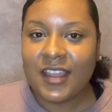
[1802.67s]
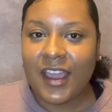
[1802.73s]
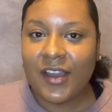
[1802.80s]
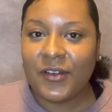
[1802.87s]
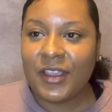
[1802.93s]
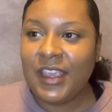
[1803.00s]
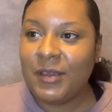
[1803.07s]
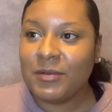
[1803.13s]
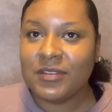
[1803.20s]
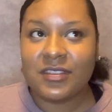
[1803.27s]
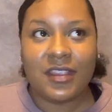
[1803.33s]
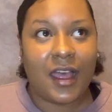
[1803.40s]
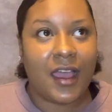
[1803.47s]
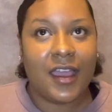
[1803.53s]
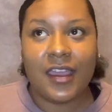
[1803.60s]
out? He was
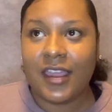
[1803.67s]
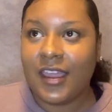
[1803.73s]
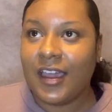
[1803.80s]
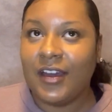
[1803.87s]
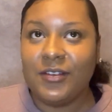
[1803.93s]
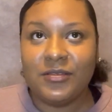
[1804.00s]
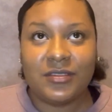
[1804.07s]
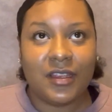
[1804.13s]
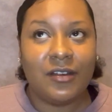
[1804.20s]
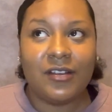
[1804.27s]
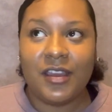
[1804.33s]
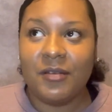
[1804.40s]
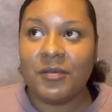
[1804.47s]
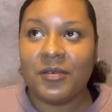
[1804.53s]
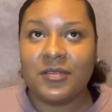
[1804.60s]
like so
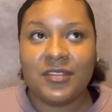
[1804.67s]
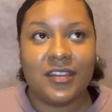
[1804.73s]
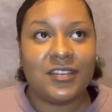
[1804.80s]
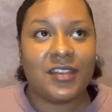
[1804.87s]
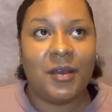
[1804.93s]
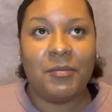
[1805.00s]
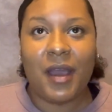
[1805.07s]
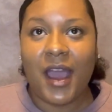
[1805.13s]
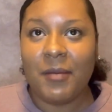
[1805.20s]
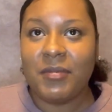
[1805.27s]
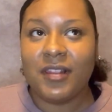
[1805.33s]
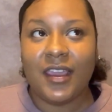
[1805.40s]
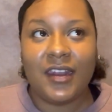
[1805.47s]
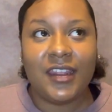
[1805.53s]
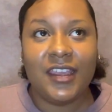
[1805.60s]

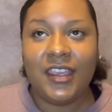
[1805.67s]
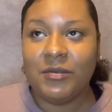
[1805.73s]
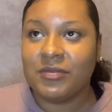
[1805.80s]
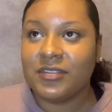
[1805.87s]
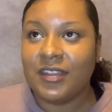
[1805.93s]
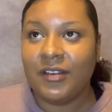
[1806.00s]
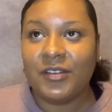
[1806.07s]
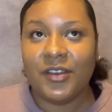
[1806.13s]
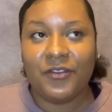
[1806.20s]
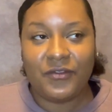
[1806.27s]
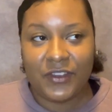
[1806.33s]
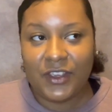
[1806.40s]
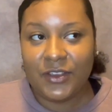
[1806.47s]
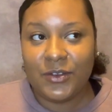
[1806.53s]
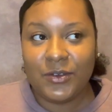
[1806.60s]
discombobulated. He was so
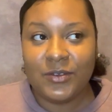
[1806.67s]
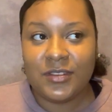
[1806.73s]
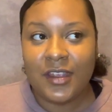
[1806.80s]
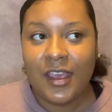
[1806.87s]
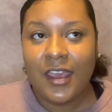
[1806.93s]
confused.